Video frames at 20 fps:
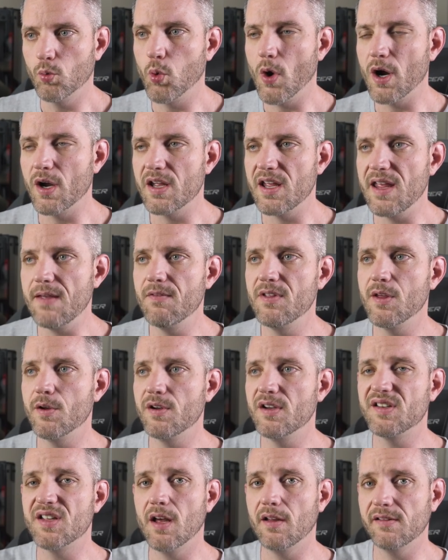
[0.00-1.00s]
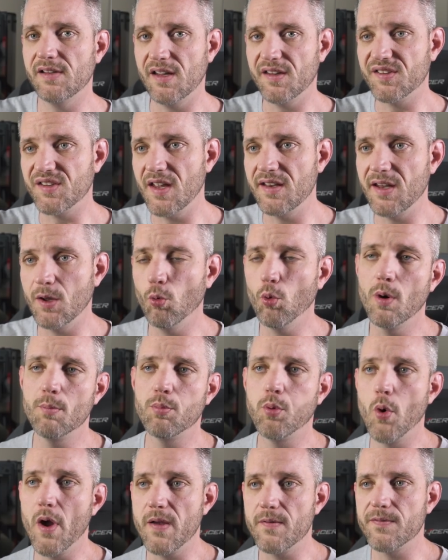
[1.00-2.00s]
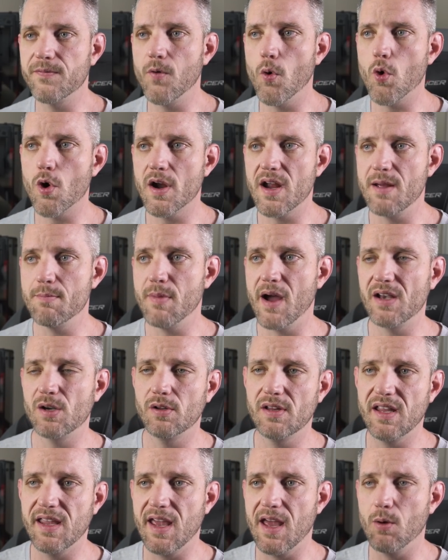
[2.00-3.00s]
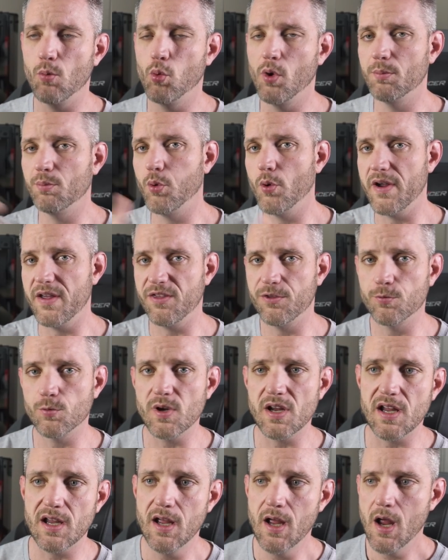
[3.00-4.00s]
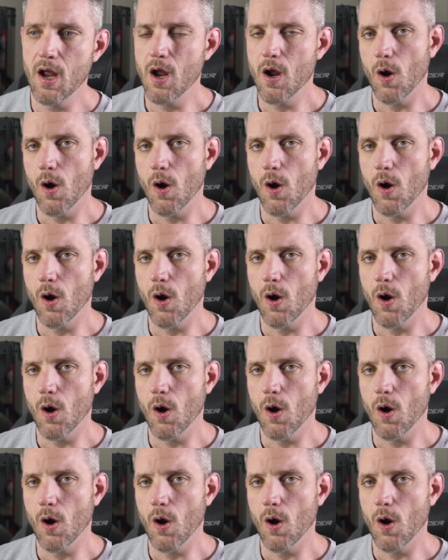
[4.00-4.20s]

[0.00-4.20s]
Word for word: where even though you're telling it send it 1.4, it might only get 1.3